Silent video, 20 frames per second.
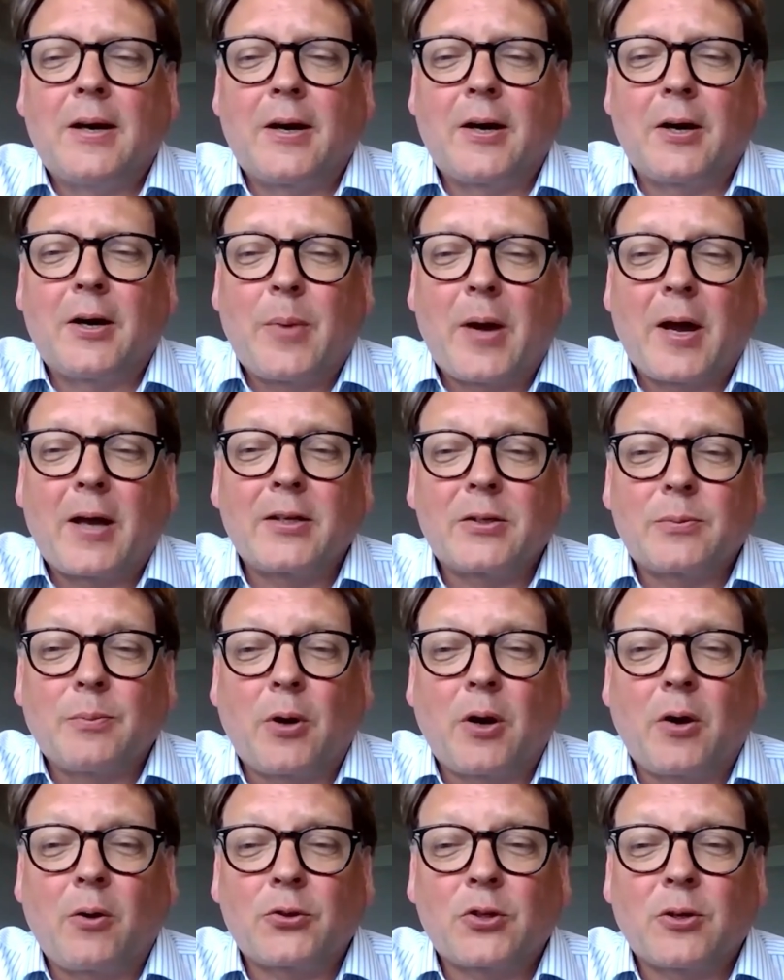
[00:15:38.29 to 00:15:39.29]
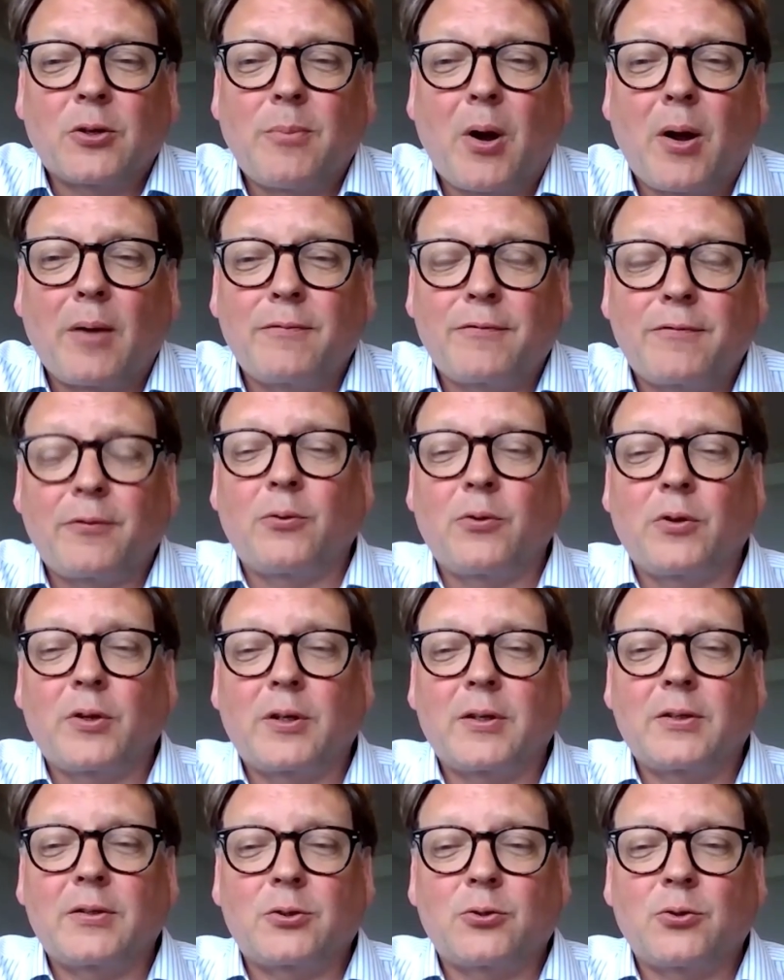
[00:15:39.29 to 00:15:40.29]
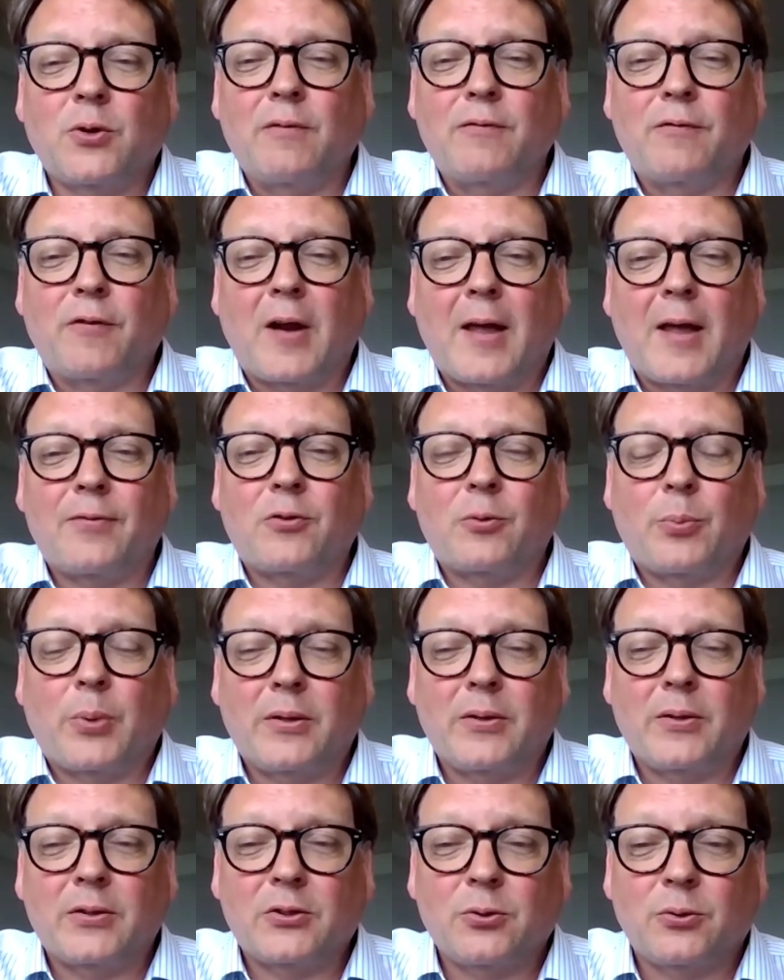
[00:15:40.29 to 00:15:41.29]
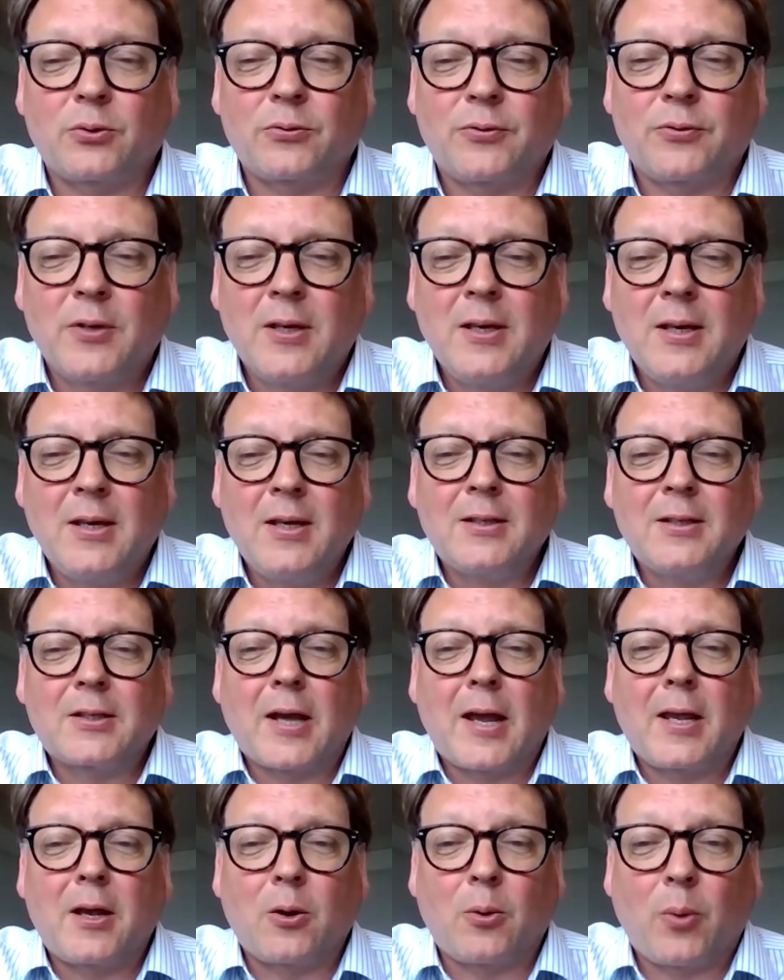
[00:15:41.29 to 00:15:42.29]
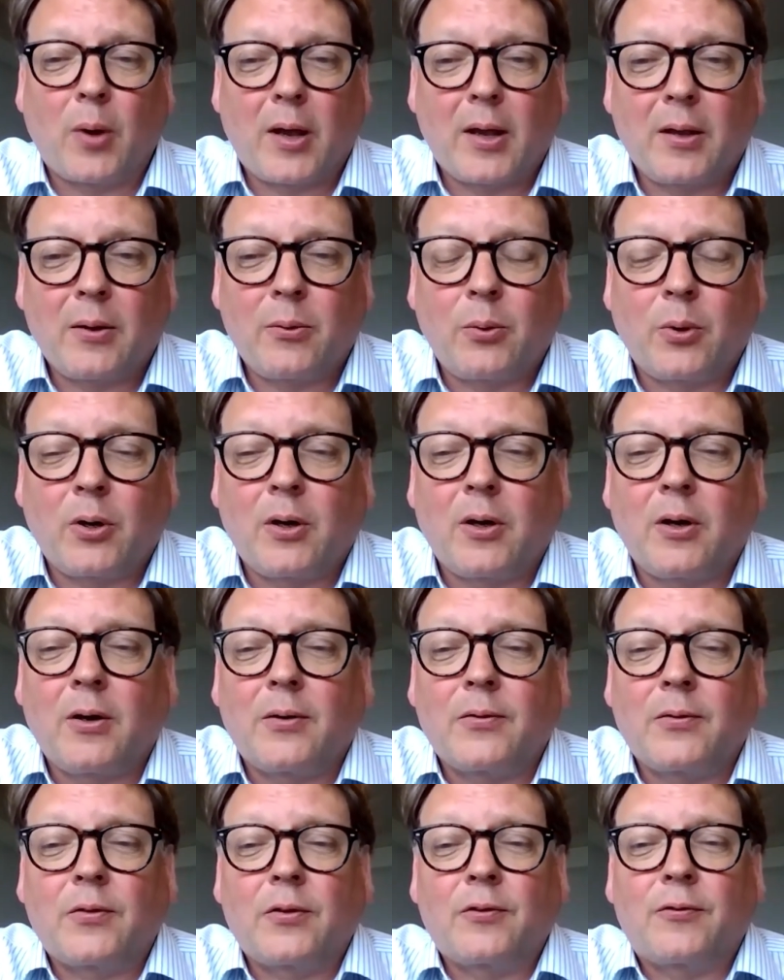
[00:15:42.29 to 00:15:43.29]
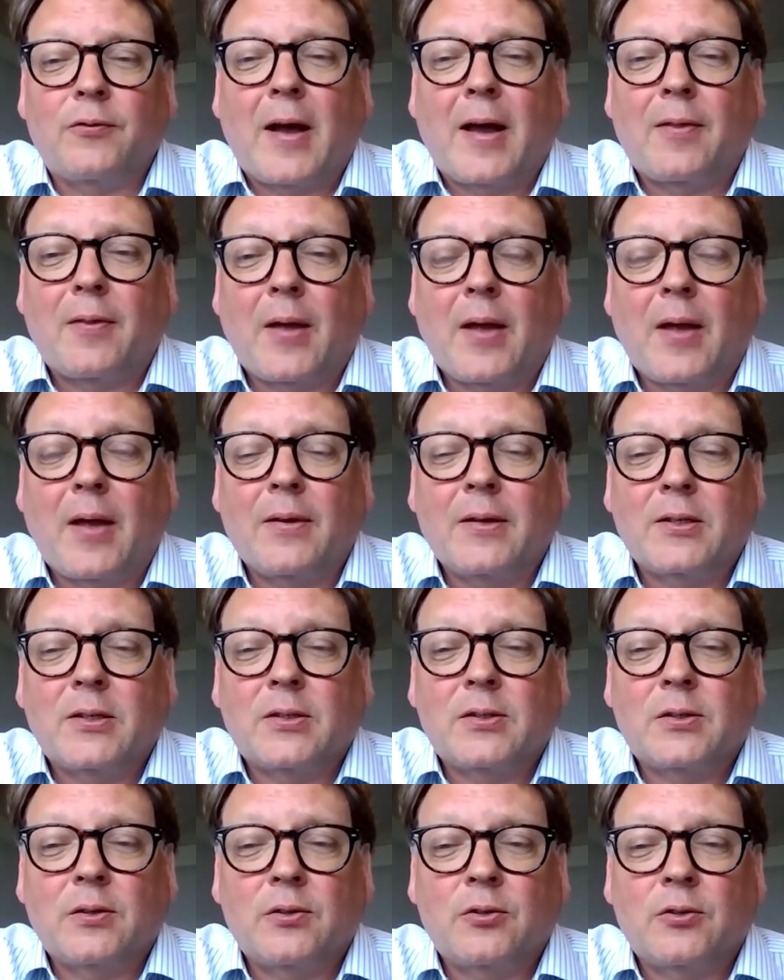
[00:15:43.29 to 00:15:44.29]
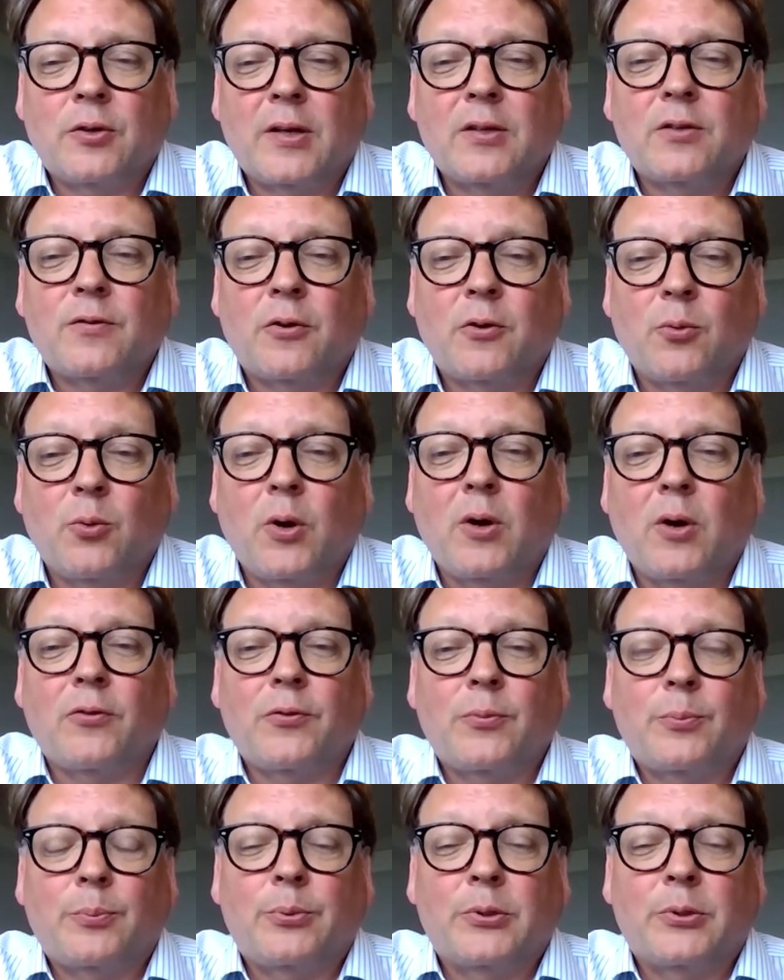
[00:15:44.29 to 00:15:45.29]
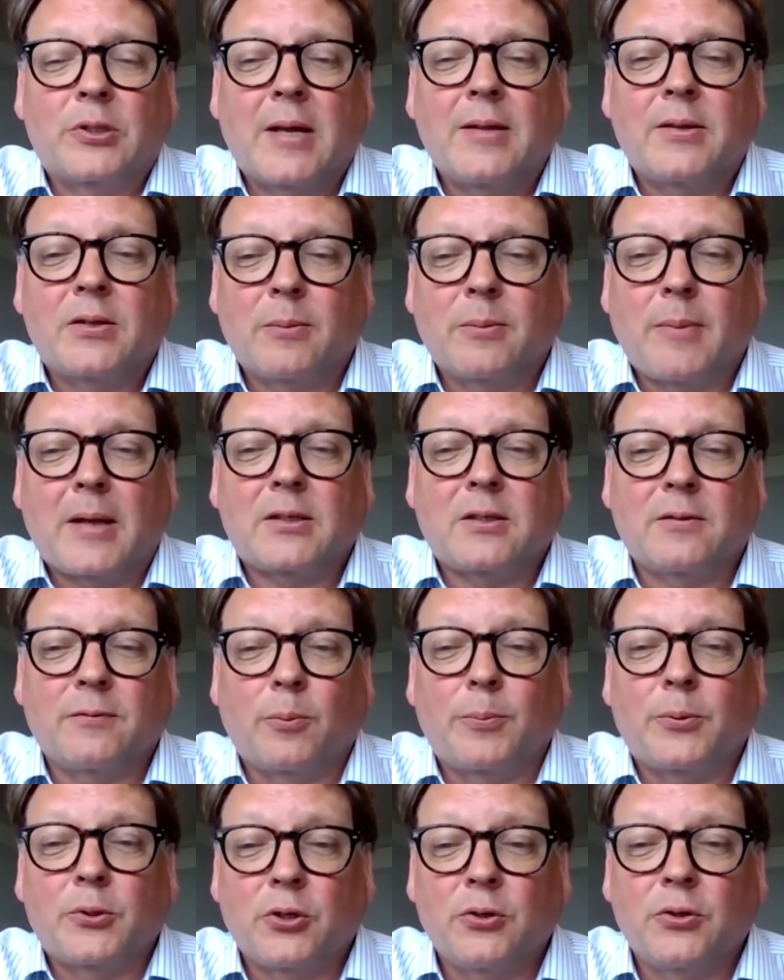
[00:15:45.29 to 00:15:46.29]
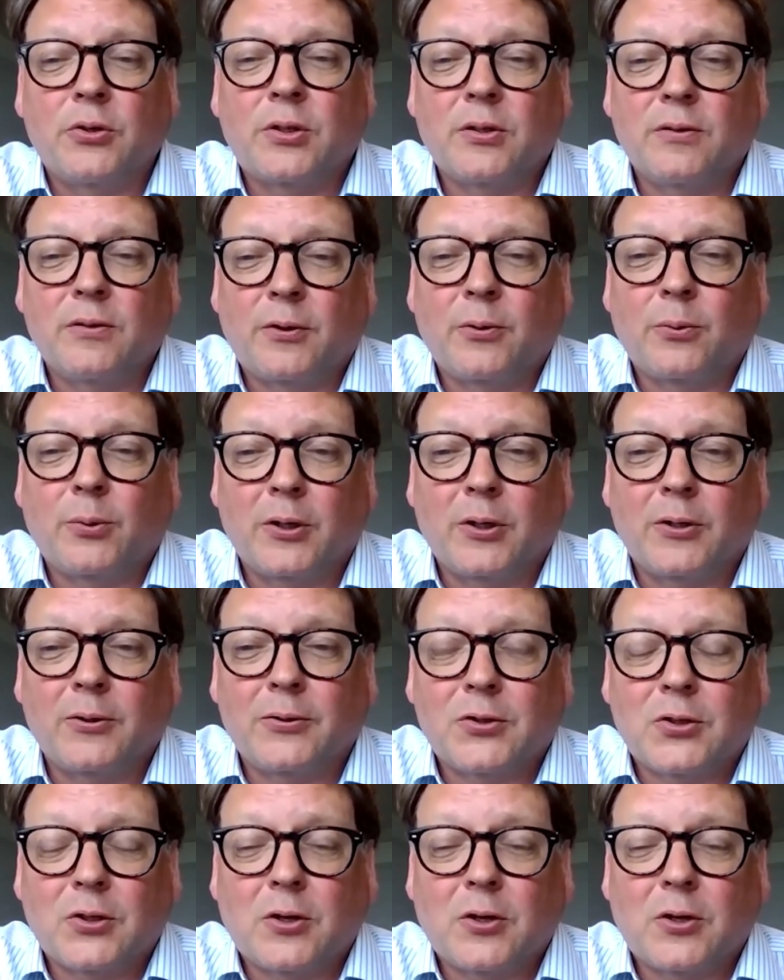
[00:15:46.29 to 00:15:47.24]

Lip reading: And it's also mindful that at Talking Philanthropy, the sort of takeaway were the fact that this transfer of wealth presents a massive opportunity for the world.